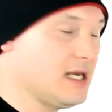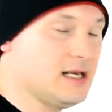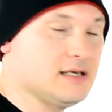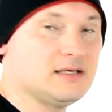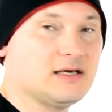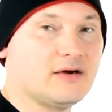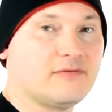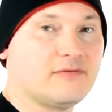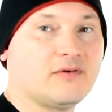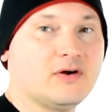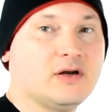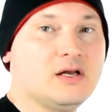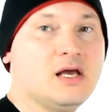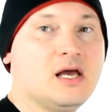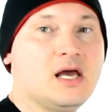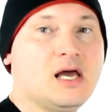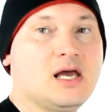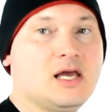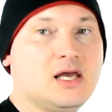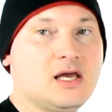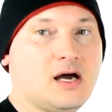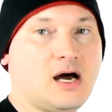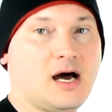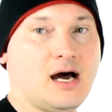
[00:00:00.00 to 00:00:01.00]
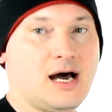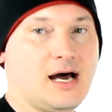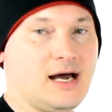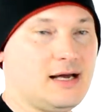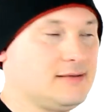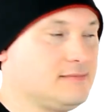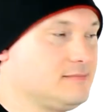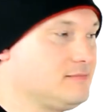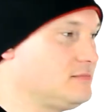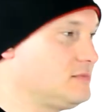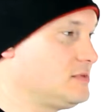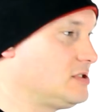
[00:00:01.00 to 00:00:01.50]
and different.
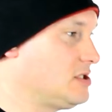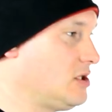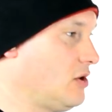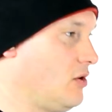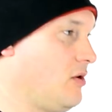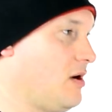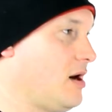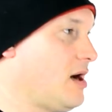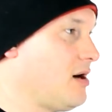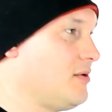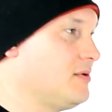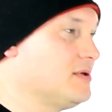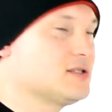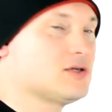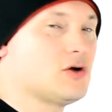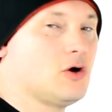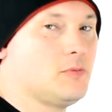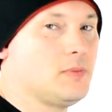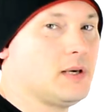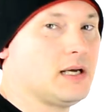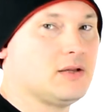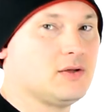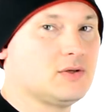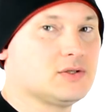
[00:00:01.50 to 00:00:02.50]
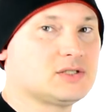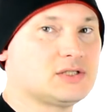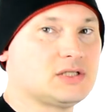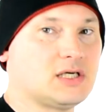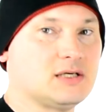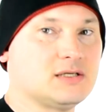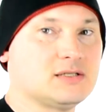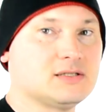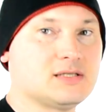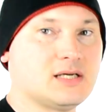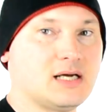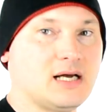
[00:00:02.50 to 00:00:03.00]
Don't always go by those
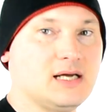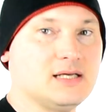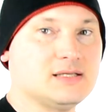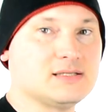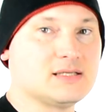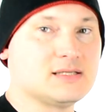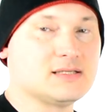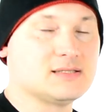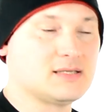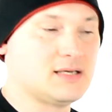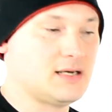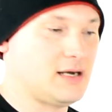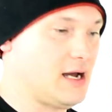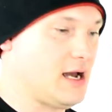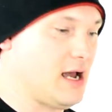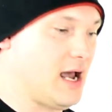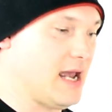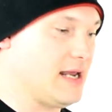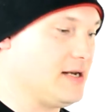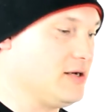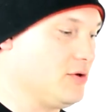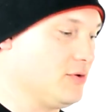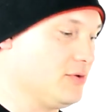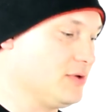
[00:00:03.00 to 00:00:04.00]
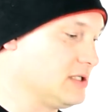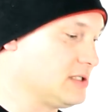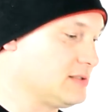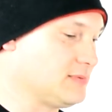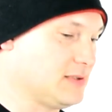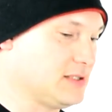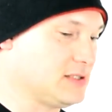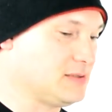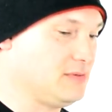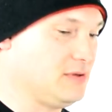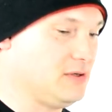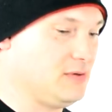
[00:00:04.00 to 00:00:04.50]
chart sizes. I know they're
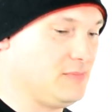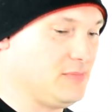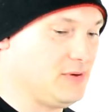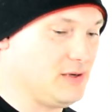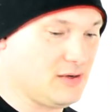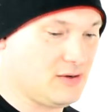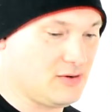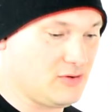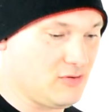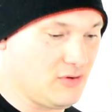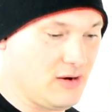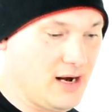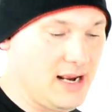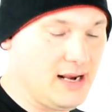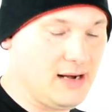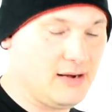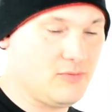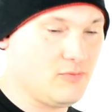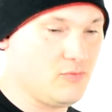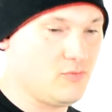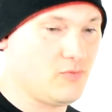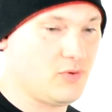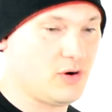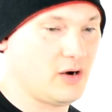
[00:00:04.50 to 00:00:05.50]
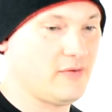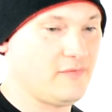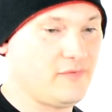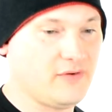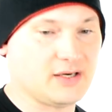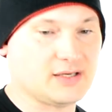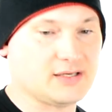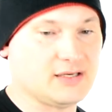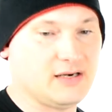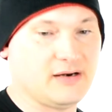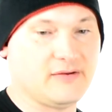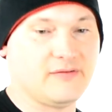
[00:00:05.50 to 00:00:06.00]
supposed to be great and
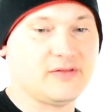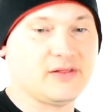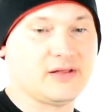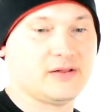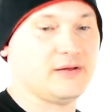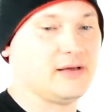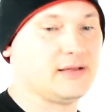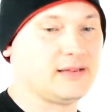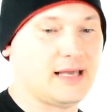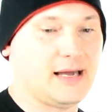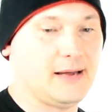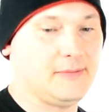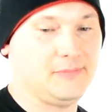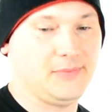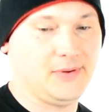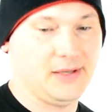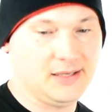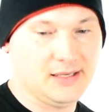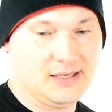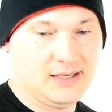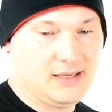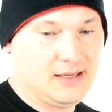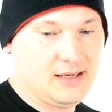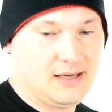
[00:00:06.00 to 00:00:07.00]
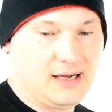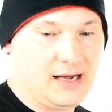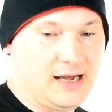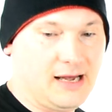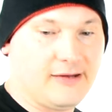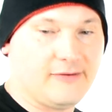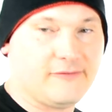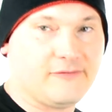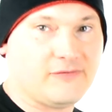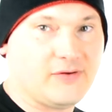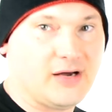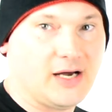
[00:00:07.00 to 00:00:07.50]
perfect and everything like that, but I
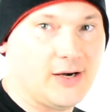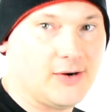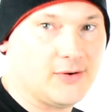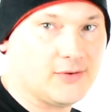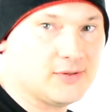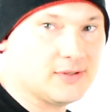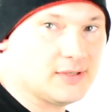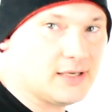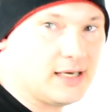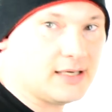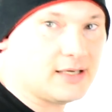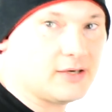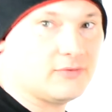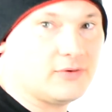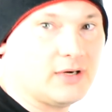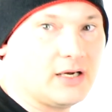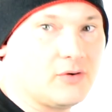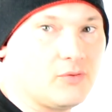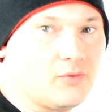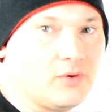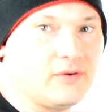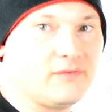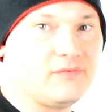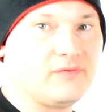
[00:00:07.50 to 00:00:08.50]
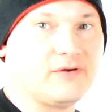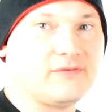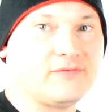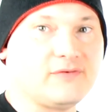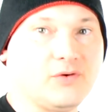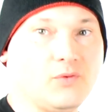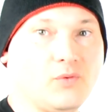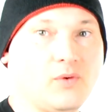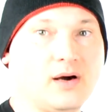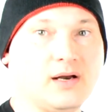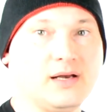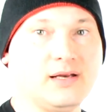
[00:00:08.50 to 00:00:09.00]
have found I can ride a
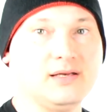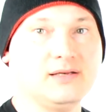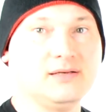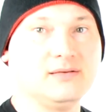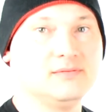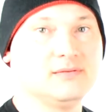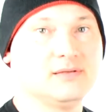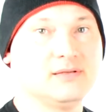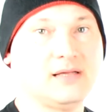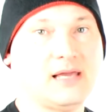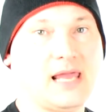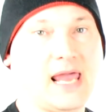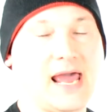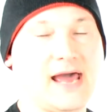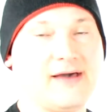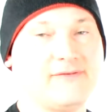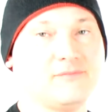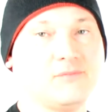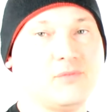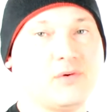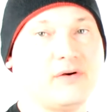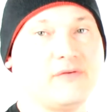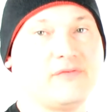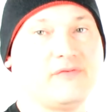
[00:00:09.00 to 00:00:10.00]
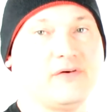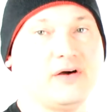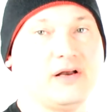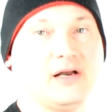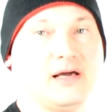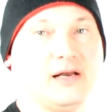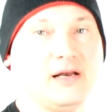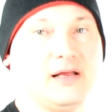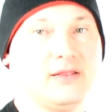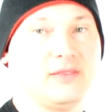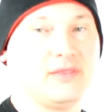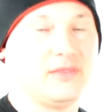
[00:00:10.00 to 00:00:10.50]
151 and have more fun
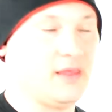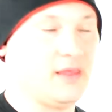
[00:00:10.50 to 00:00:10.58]
on it